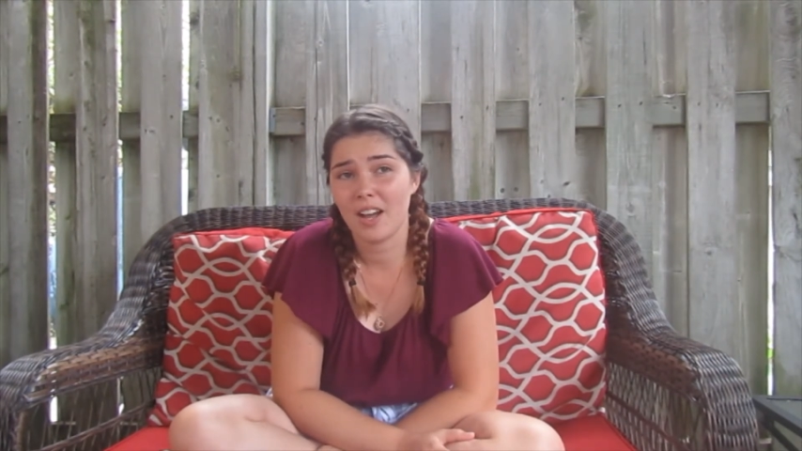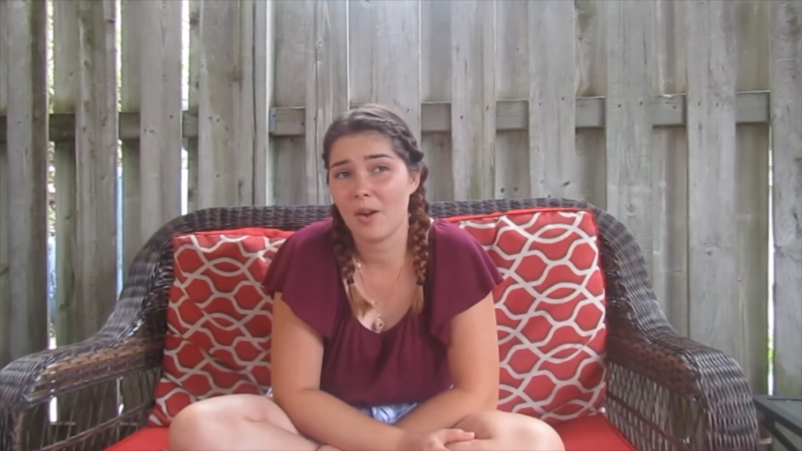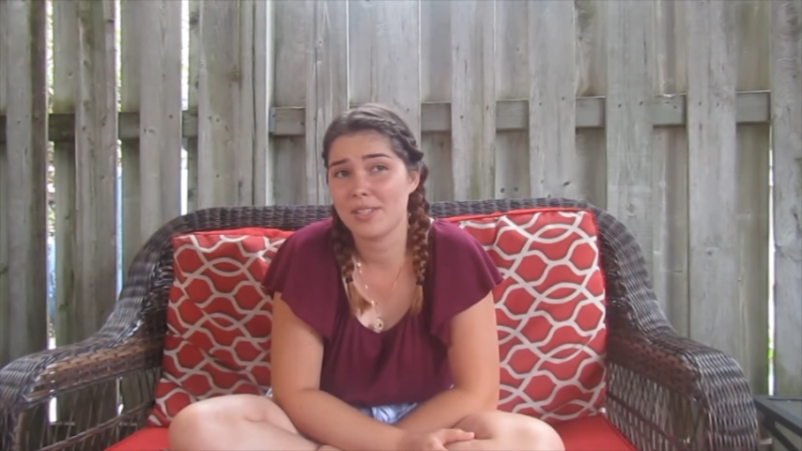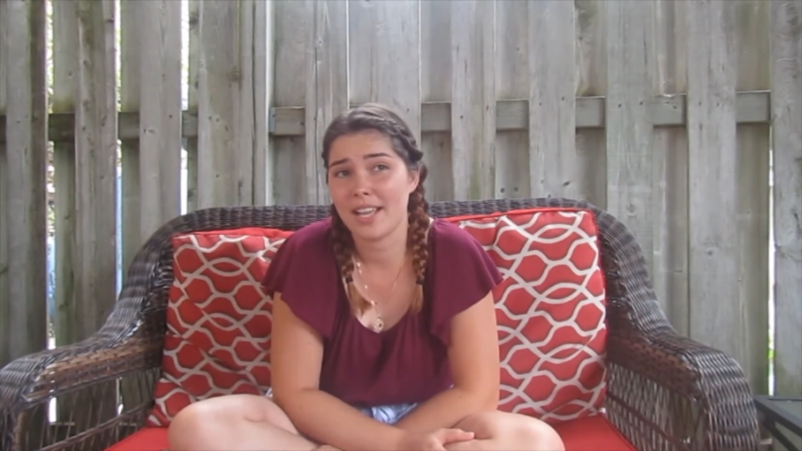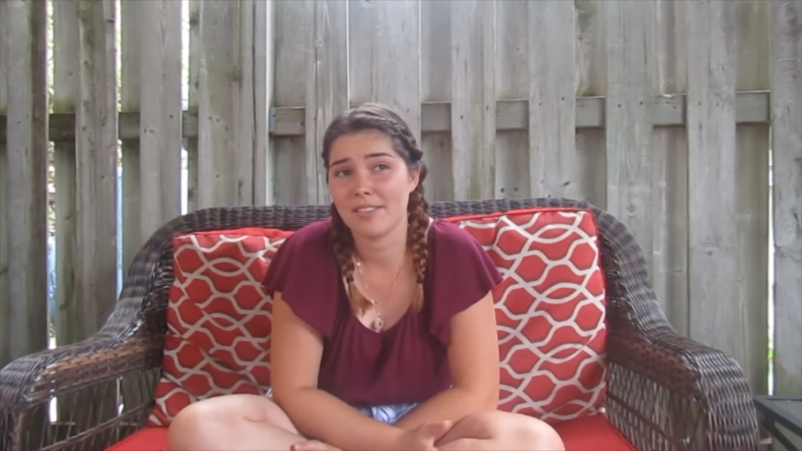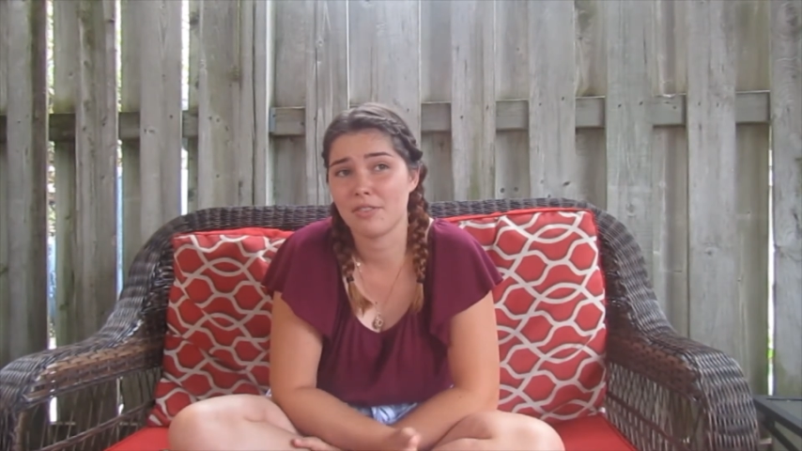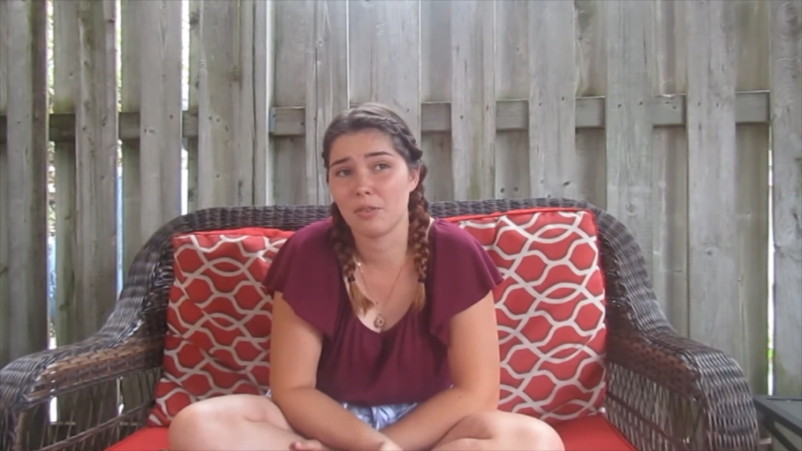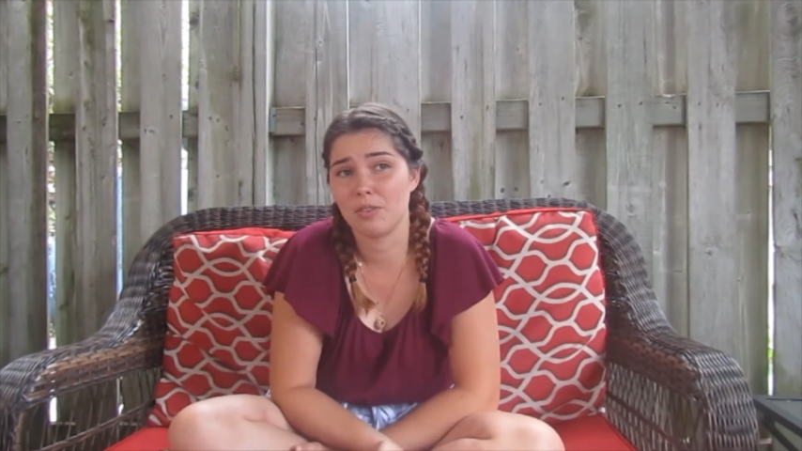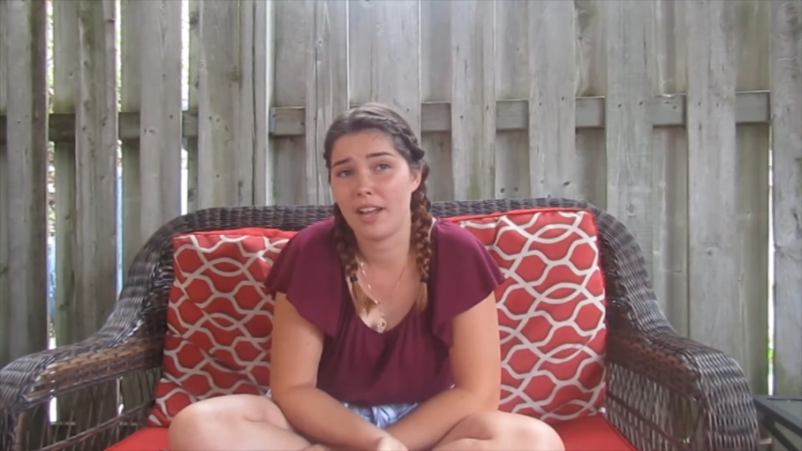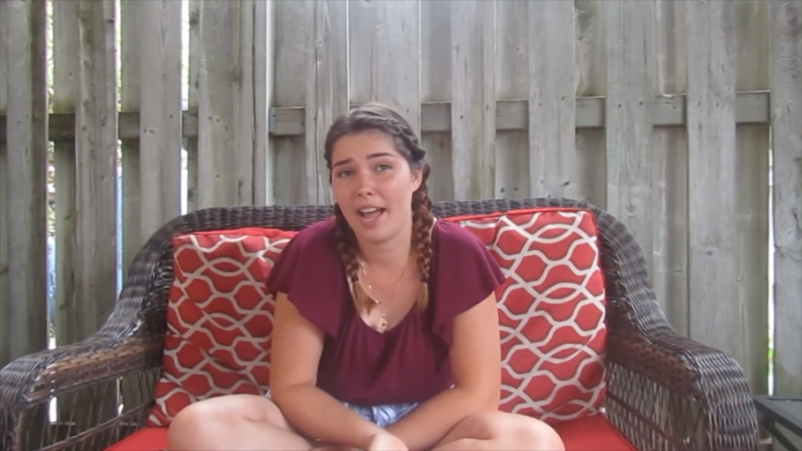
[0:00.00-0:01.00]
always ask
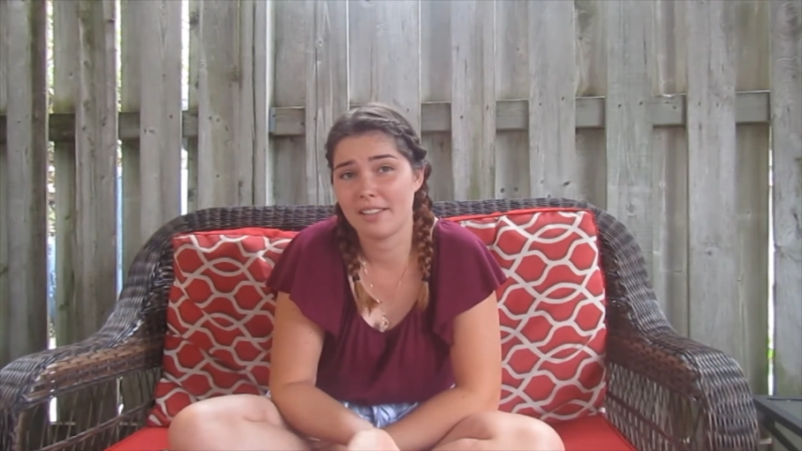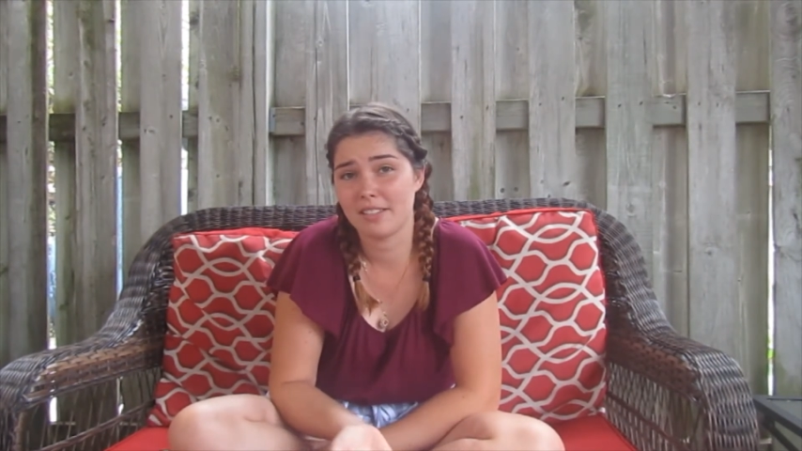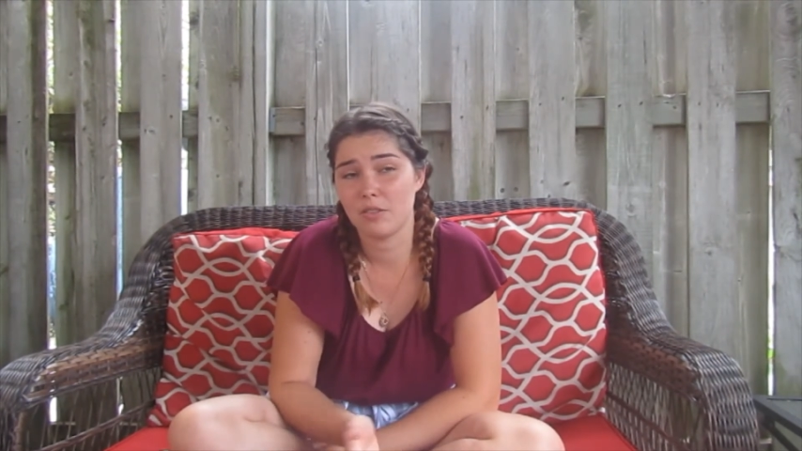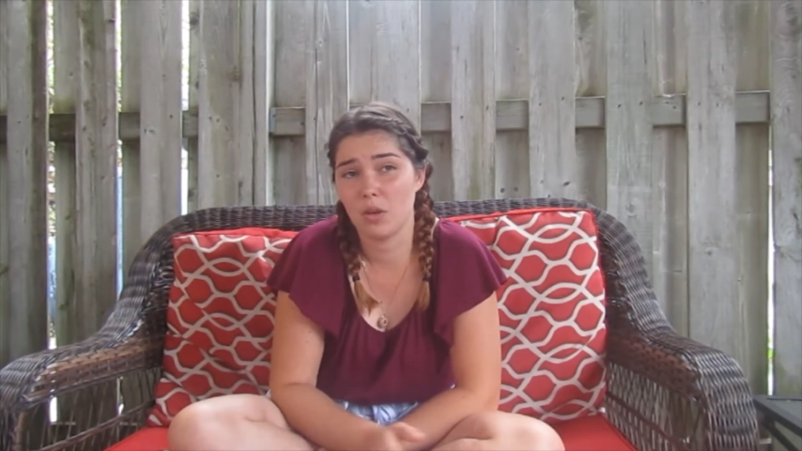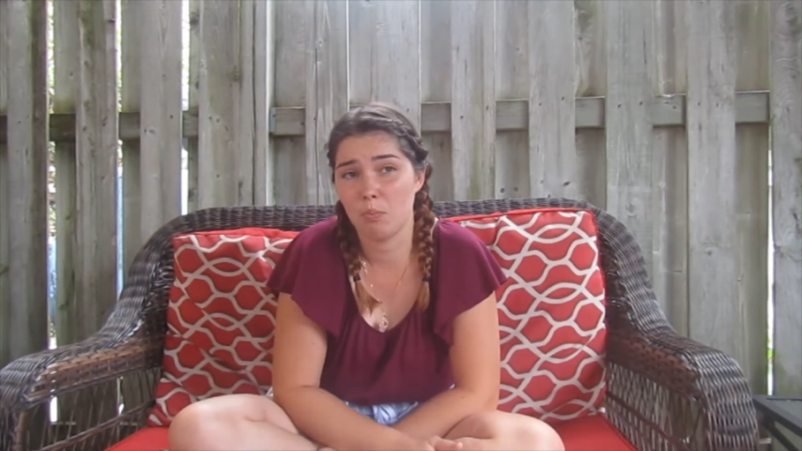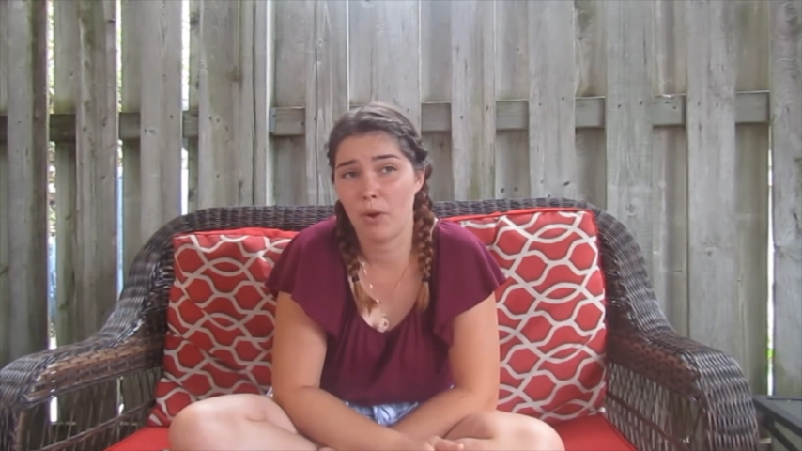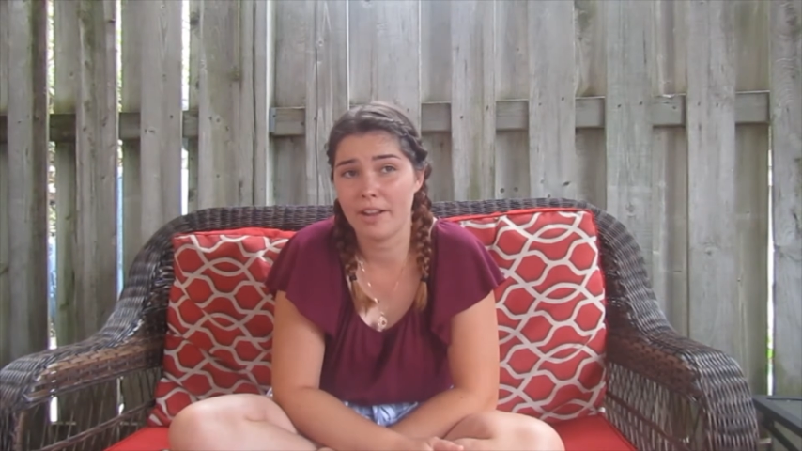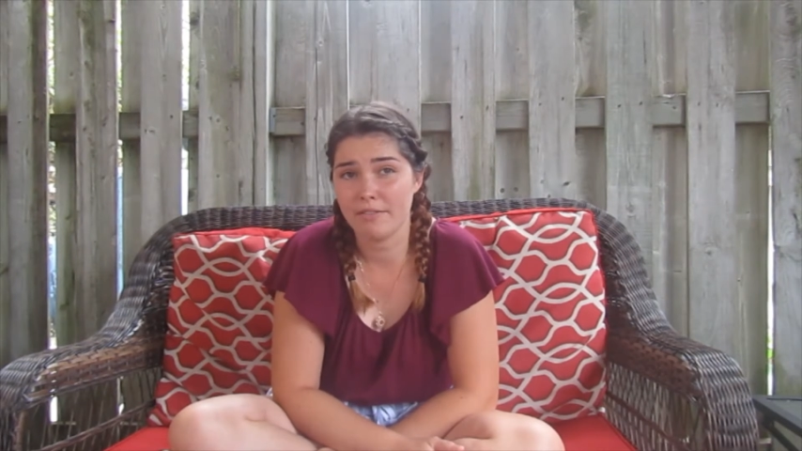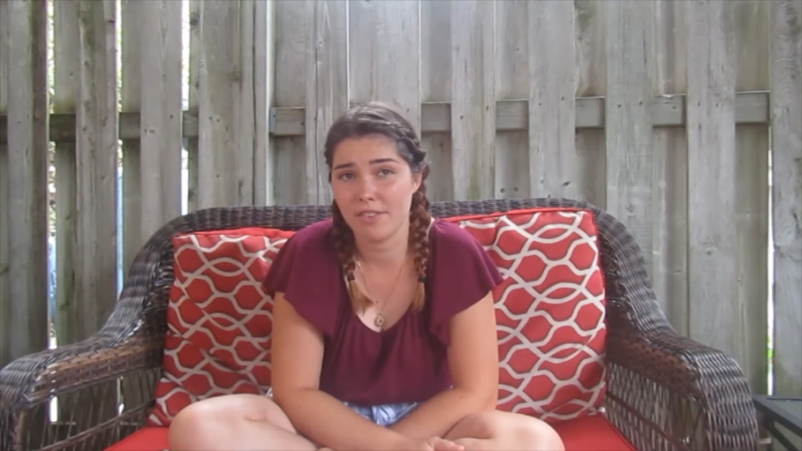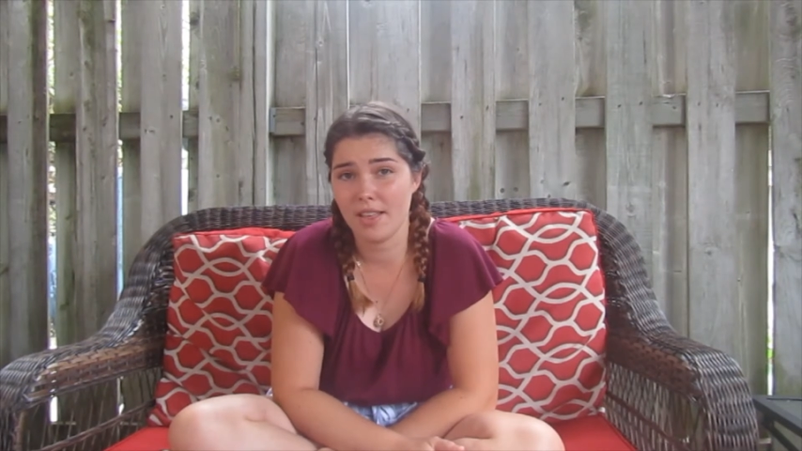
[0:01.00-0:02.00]
if you can pray
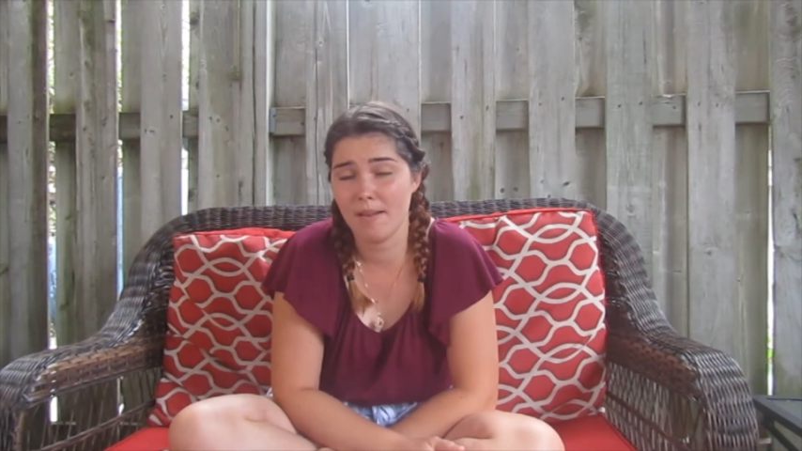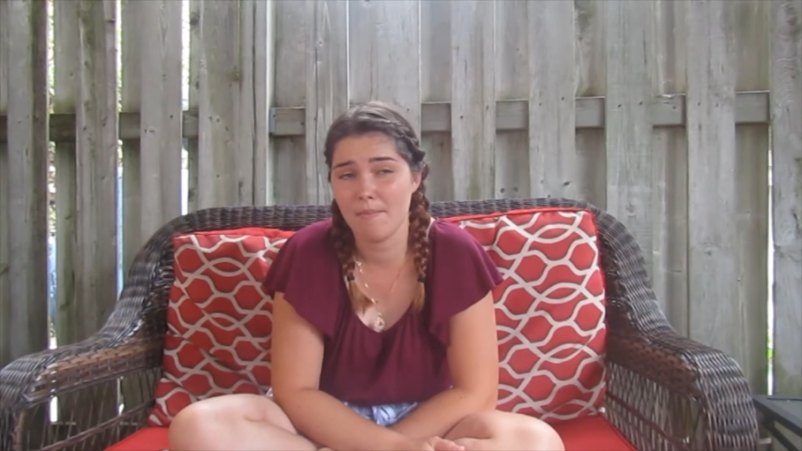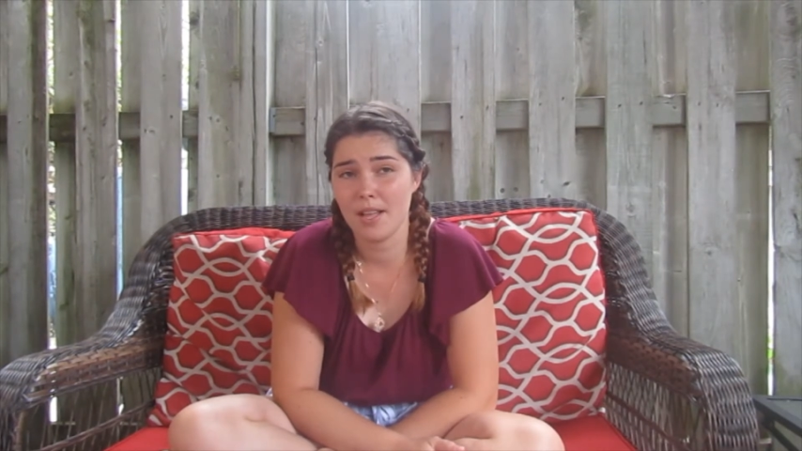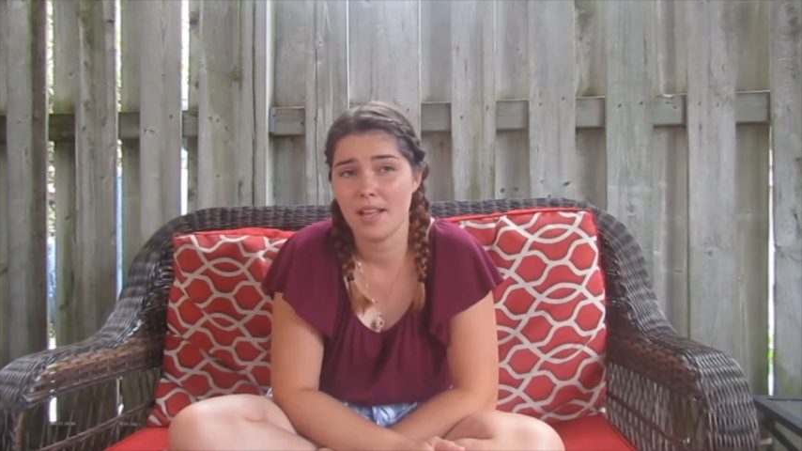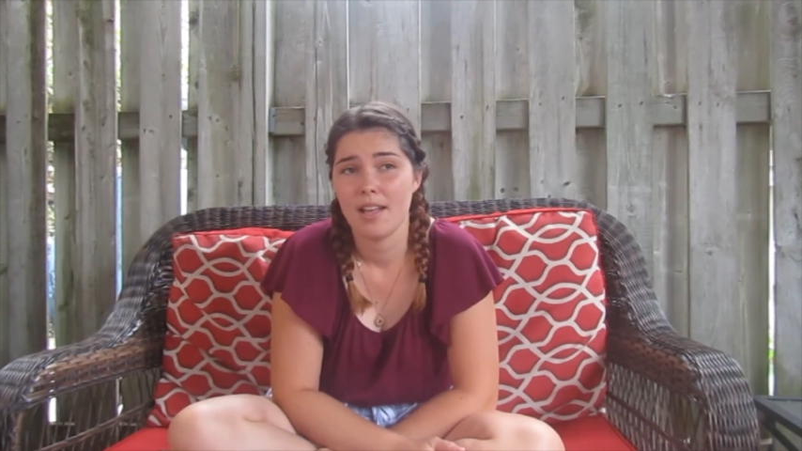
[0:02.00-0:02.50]
for them.